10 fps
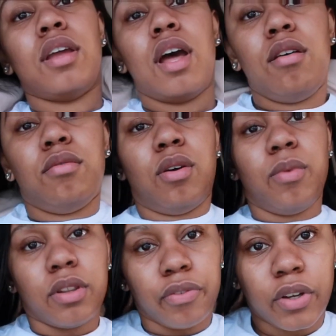Y'all don't know
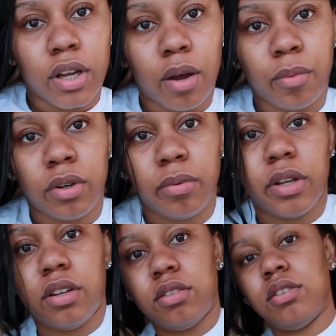what the fuck I wanna
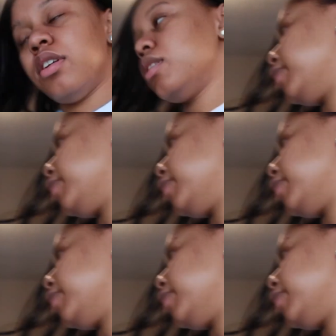wear. Let's